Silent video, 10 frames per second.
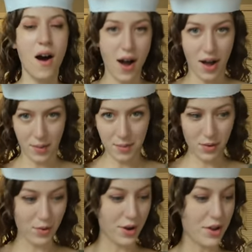
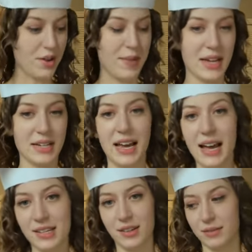Or you can make a
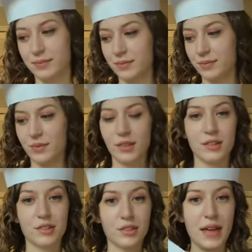tassel.
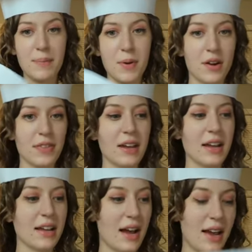So that part that
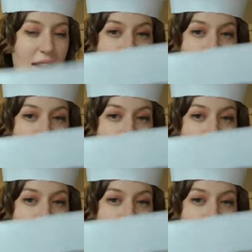I cut